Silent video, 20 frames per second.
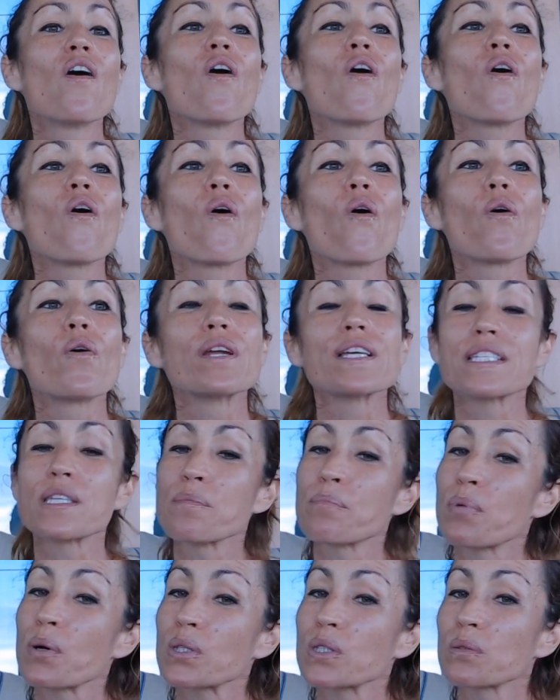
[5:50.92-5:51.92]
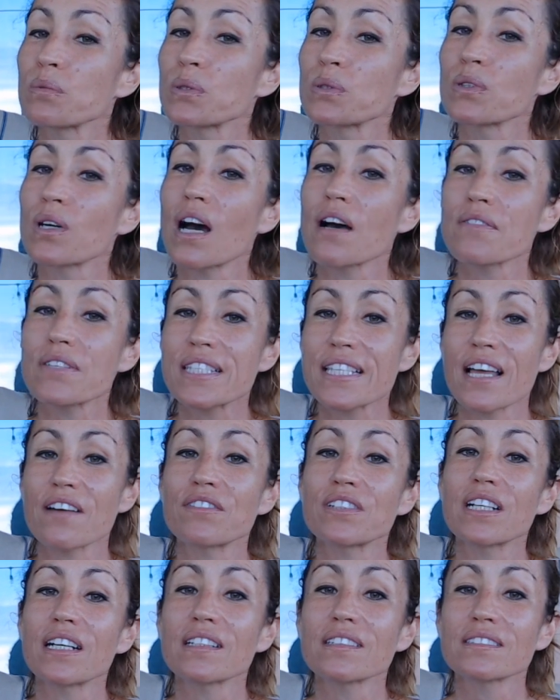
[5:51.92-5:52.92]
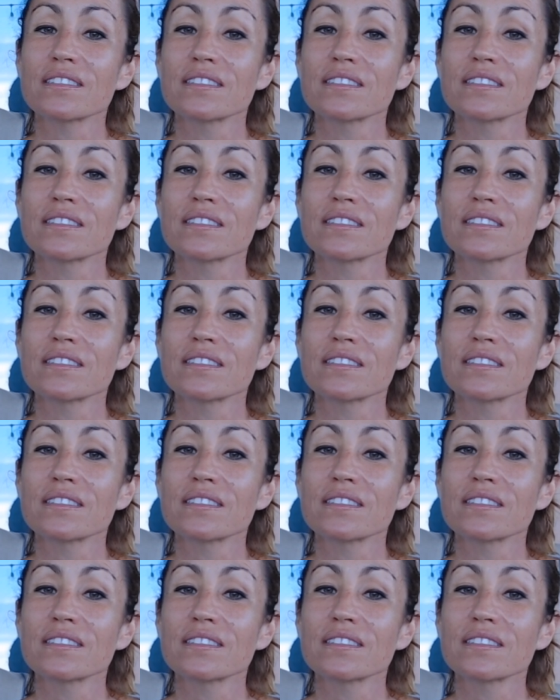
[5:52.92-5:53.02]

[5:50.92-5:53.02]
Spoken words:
Or is it possible to have several?